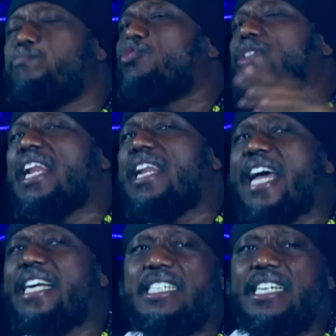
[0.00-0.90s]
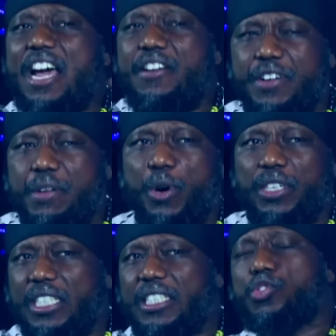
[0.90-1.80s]
brutalizing
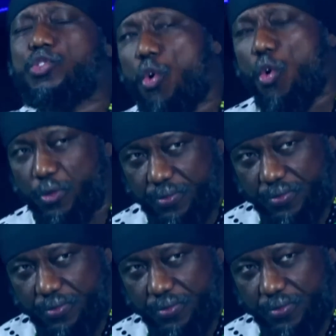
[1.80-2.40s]
everybody they saw.